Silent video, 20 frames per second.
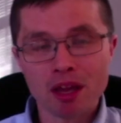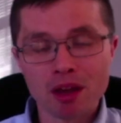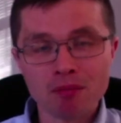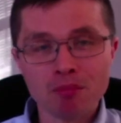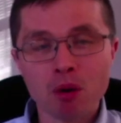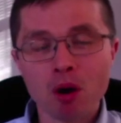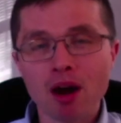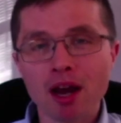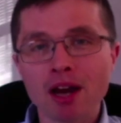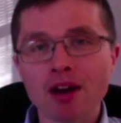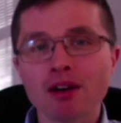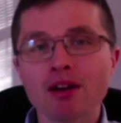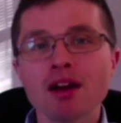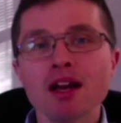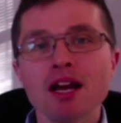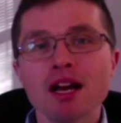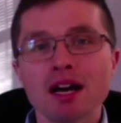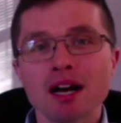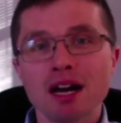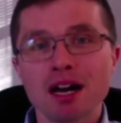Empire,
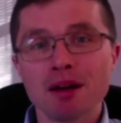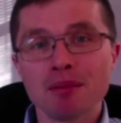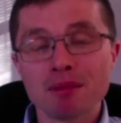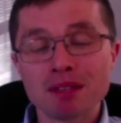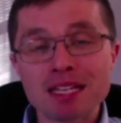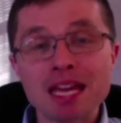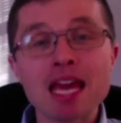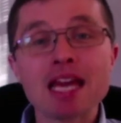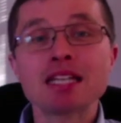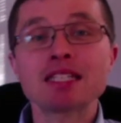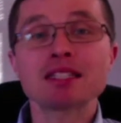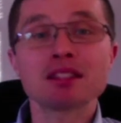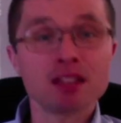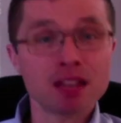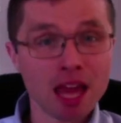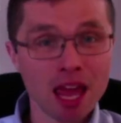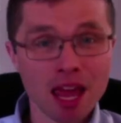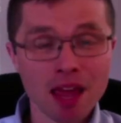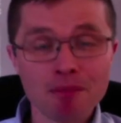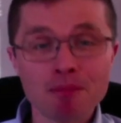takes the
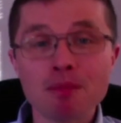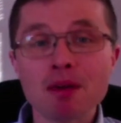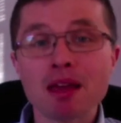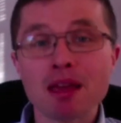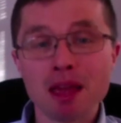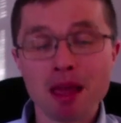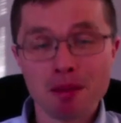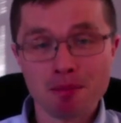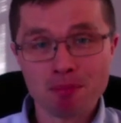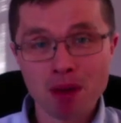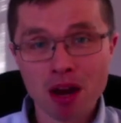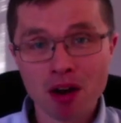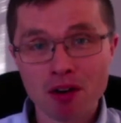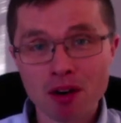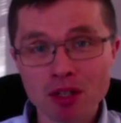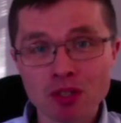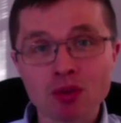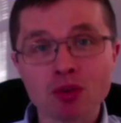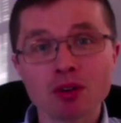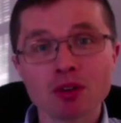name
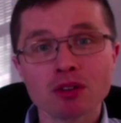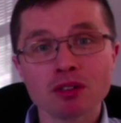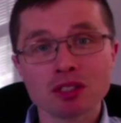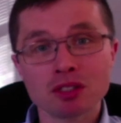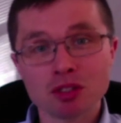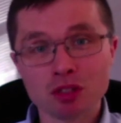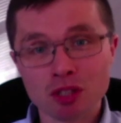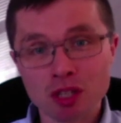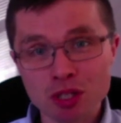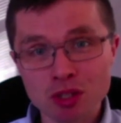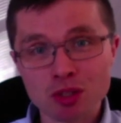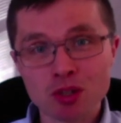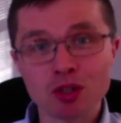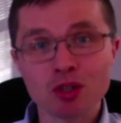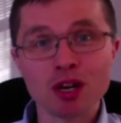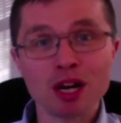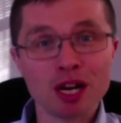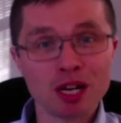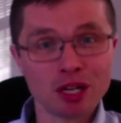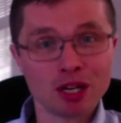Imperator
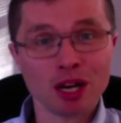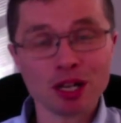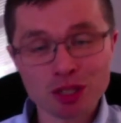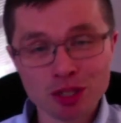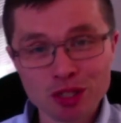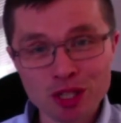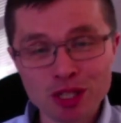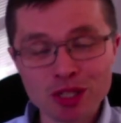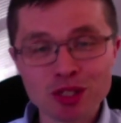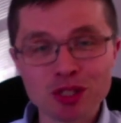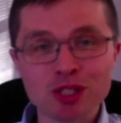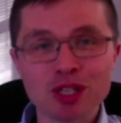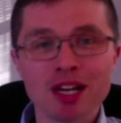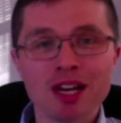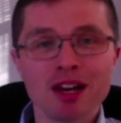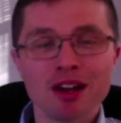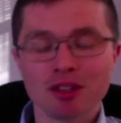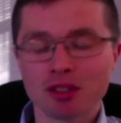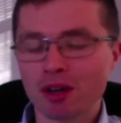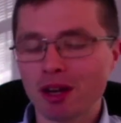Augustus
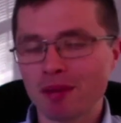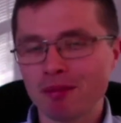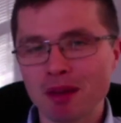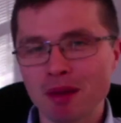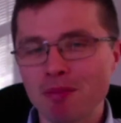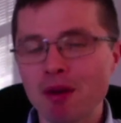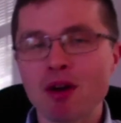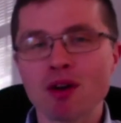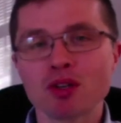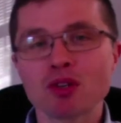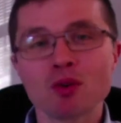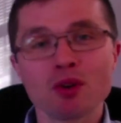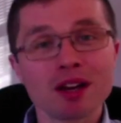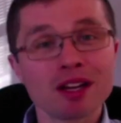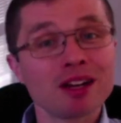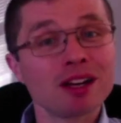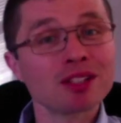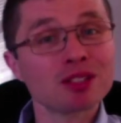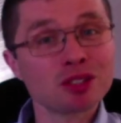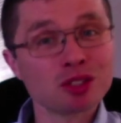
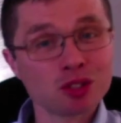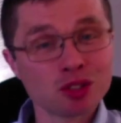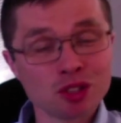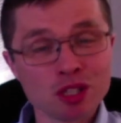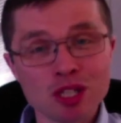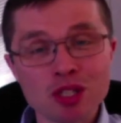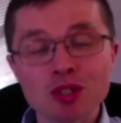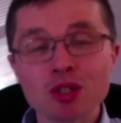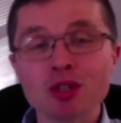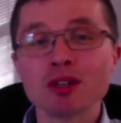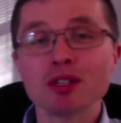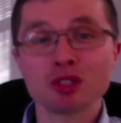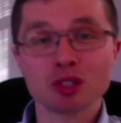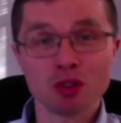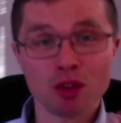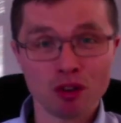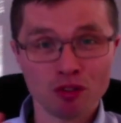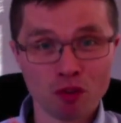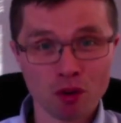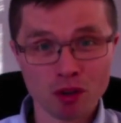Caesar, and so
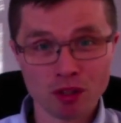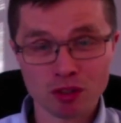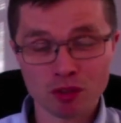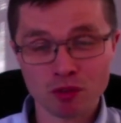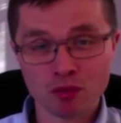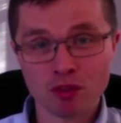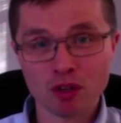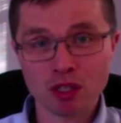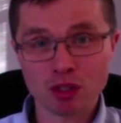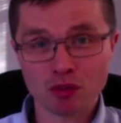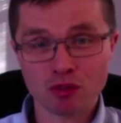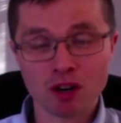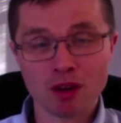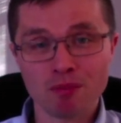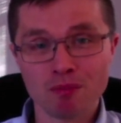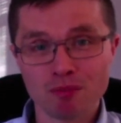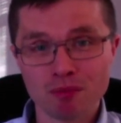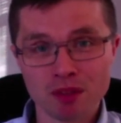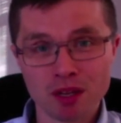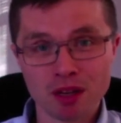therefore is
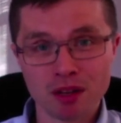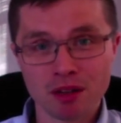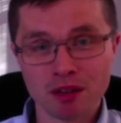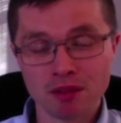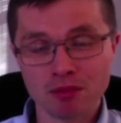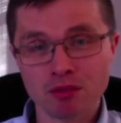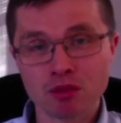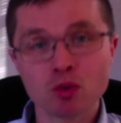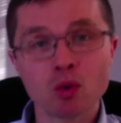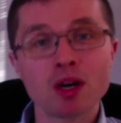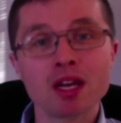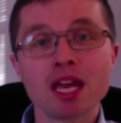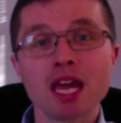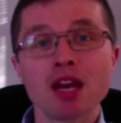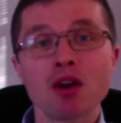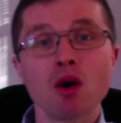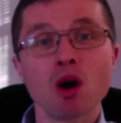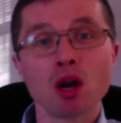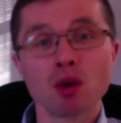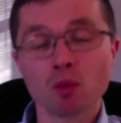from 28
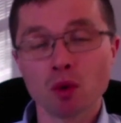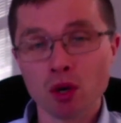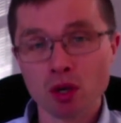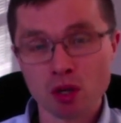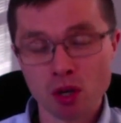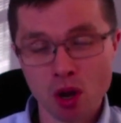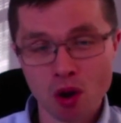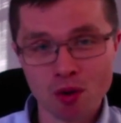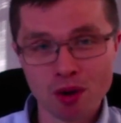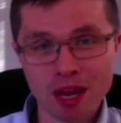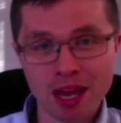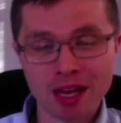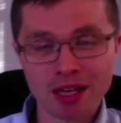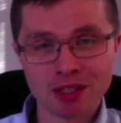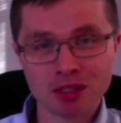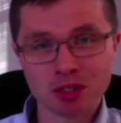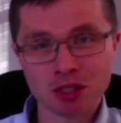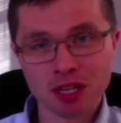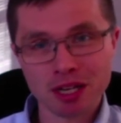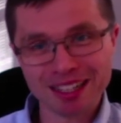onward known
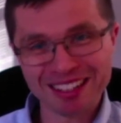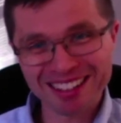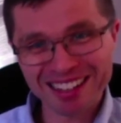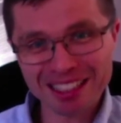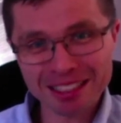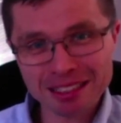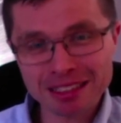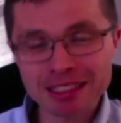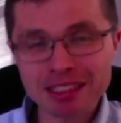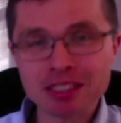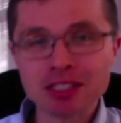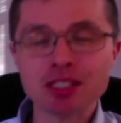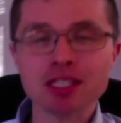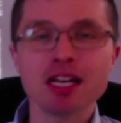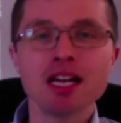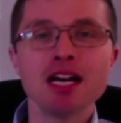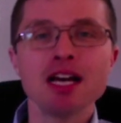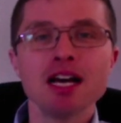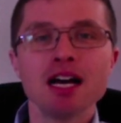as Augustus.